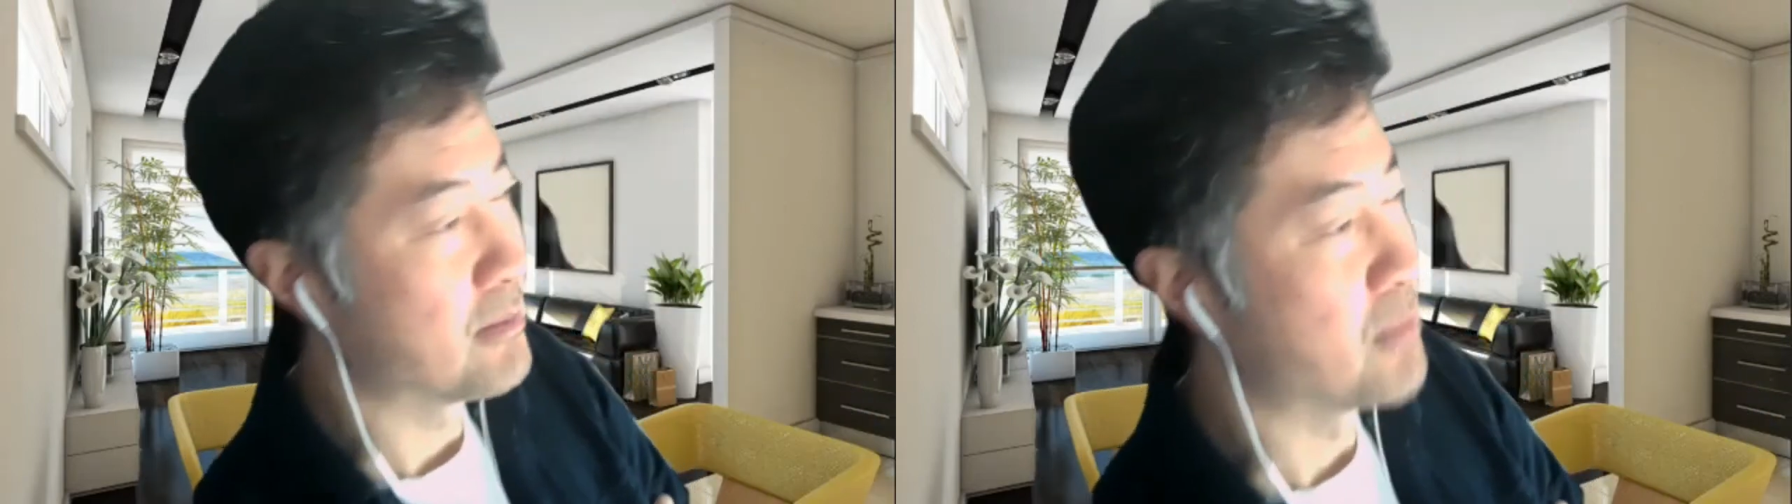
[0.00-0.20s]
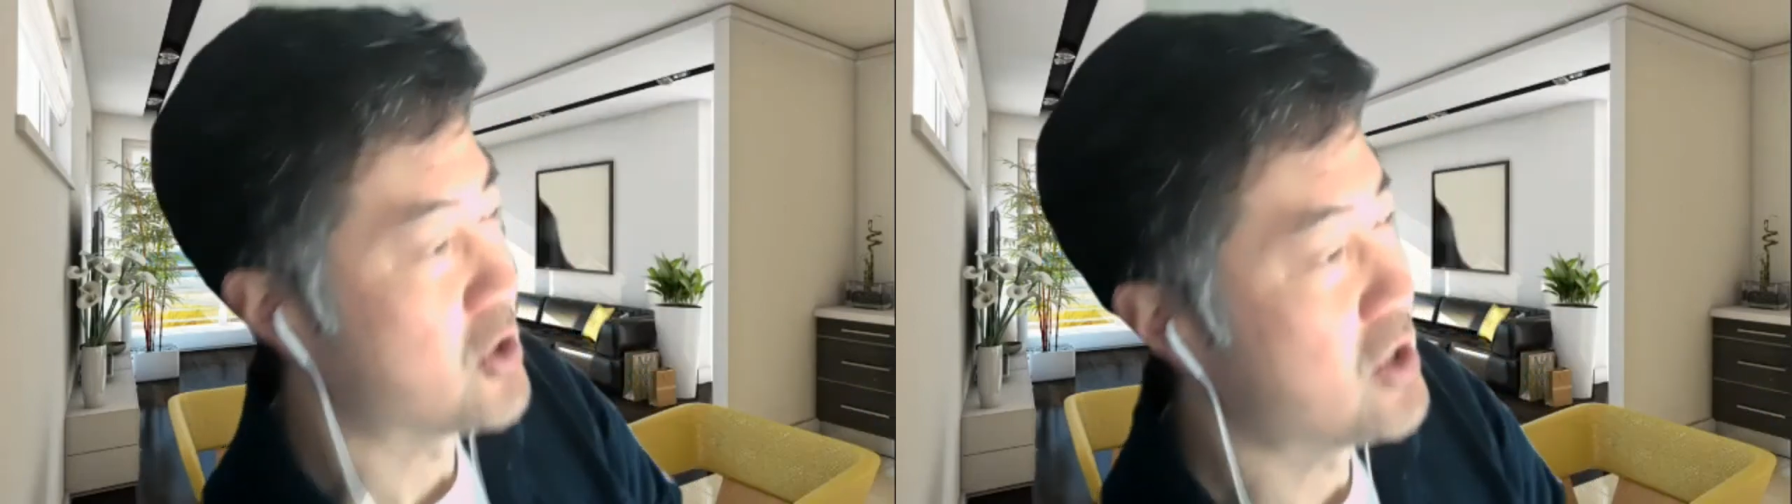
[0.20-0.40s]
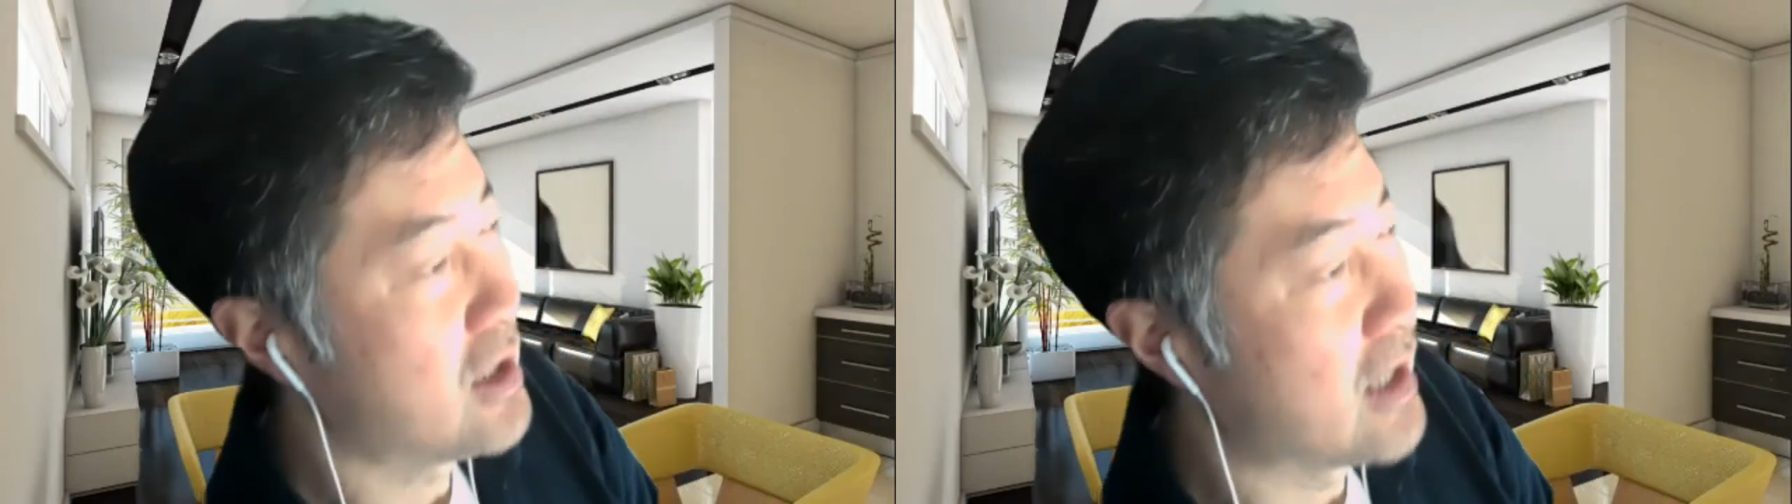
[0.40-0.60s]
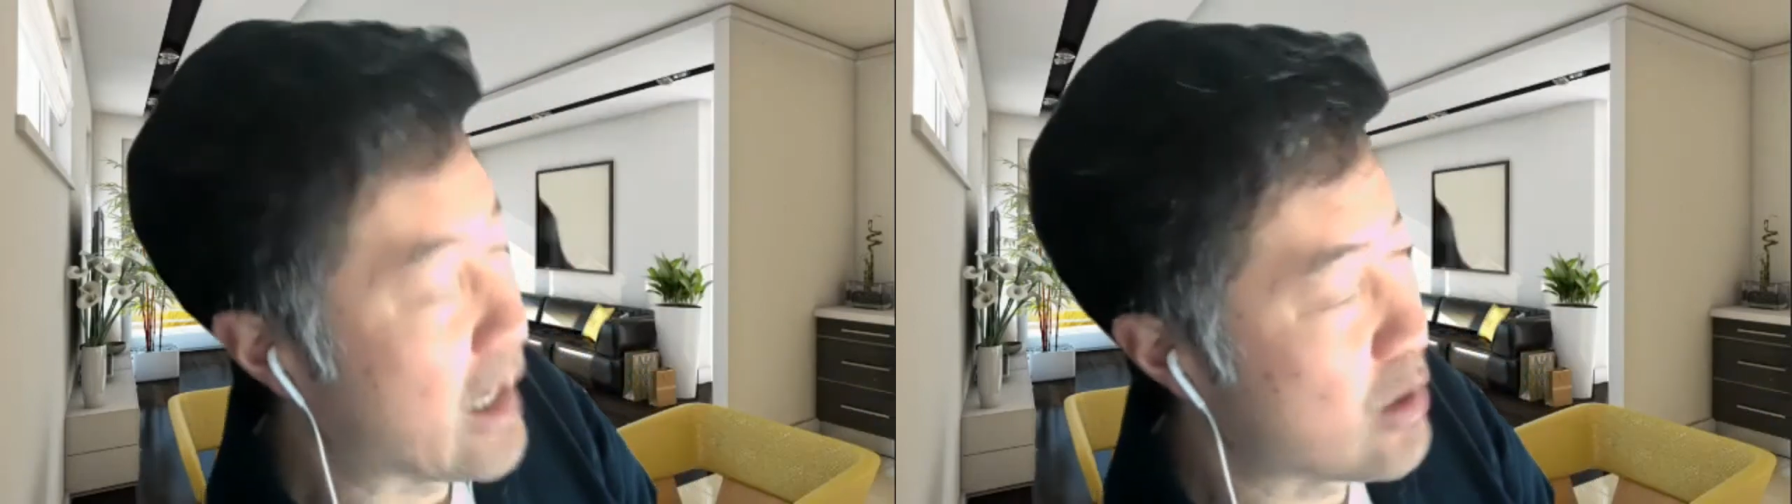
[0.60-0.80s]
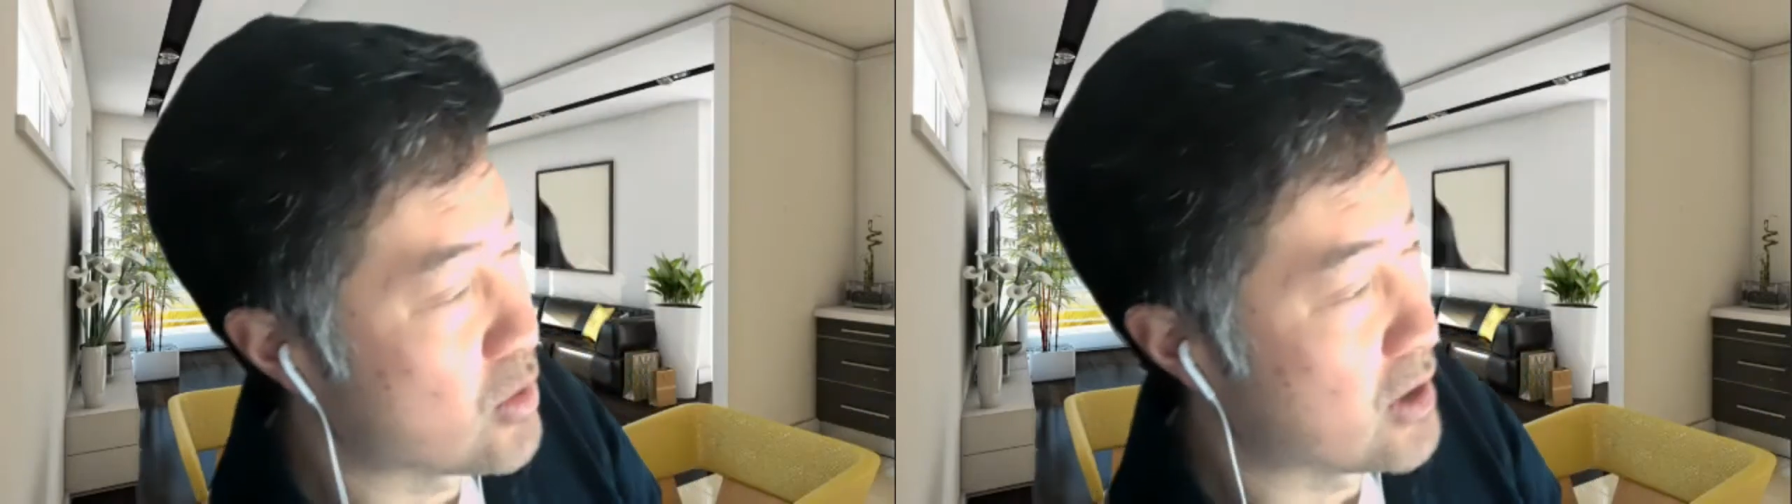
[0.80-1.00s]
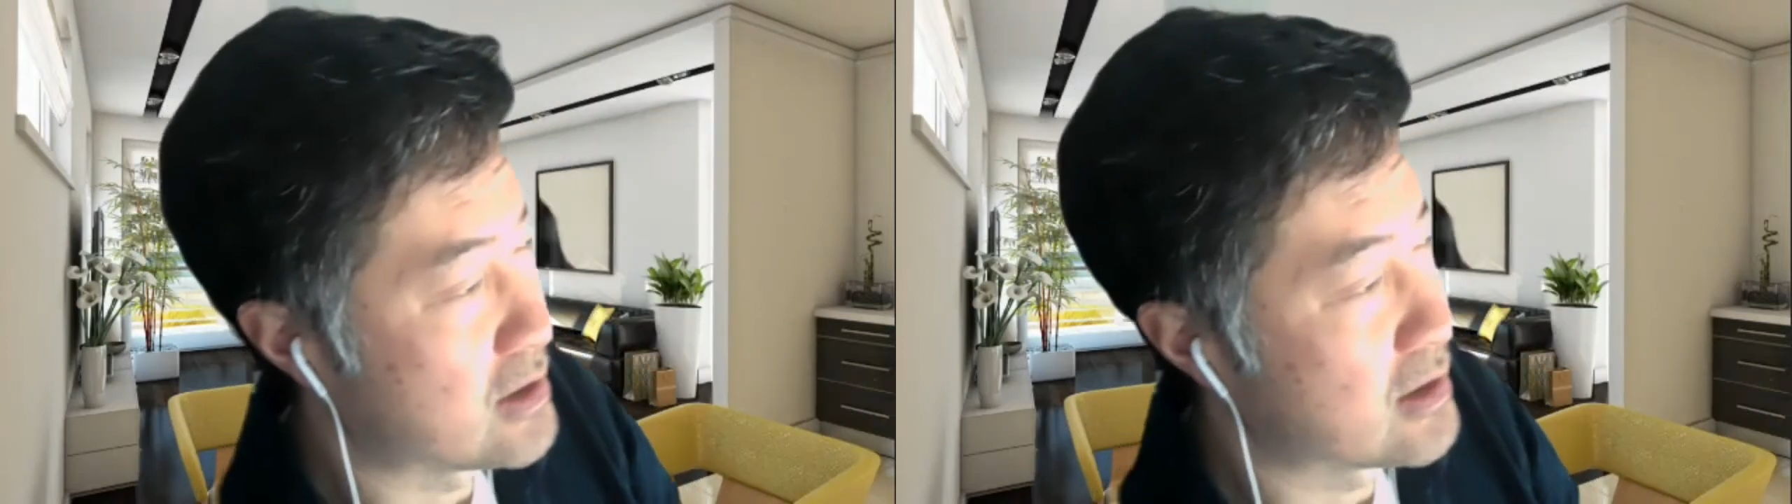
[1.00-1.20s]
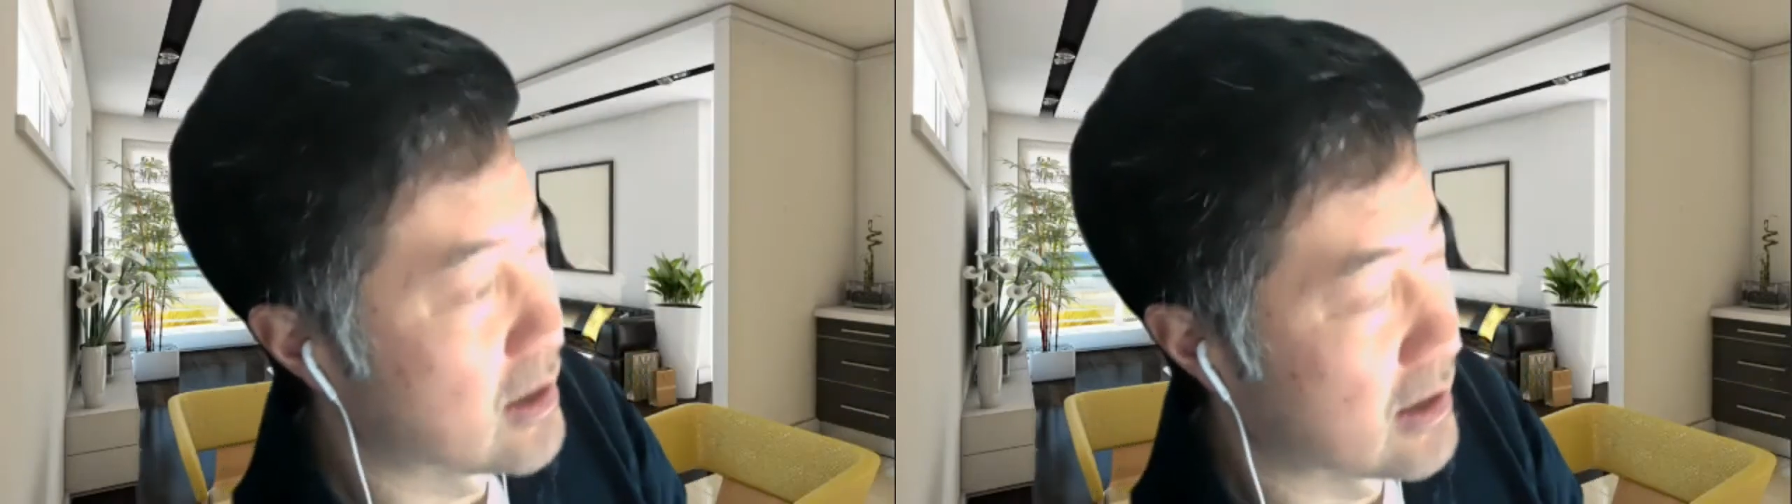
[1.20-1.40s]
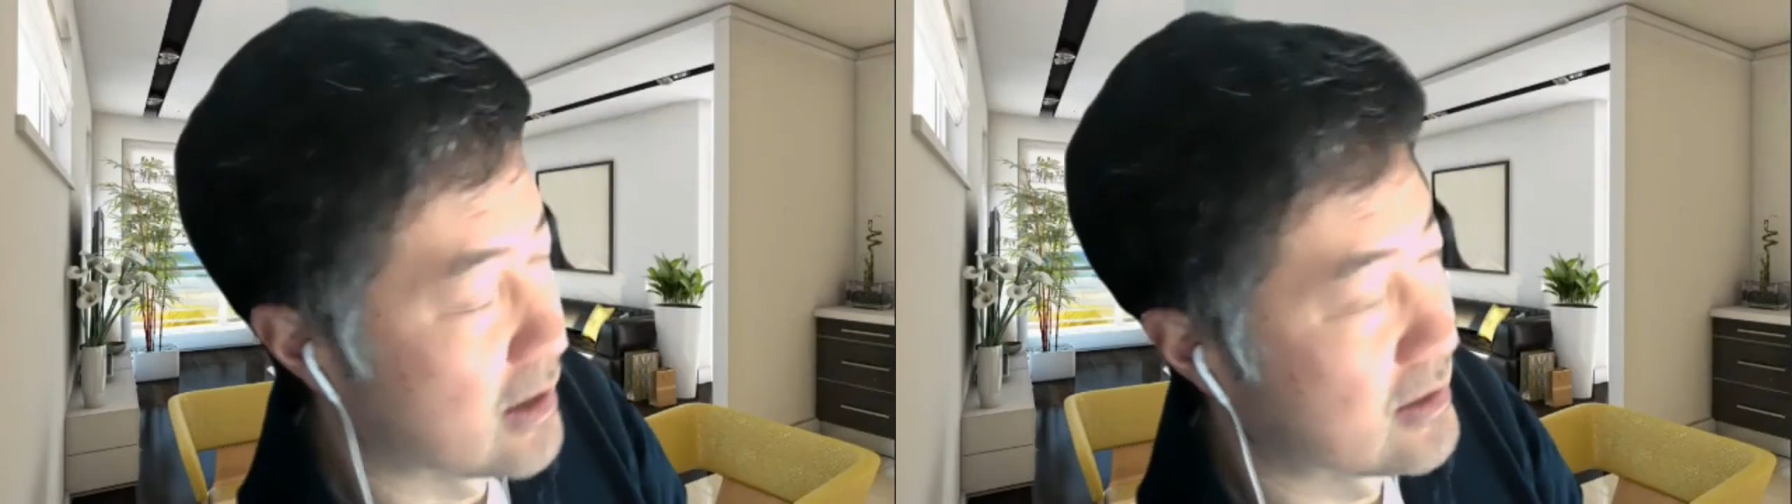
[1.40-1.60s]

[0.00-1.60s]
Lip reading: so my job really is to work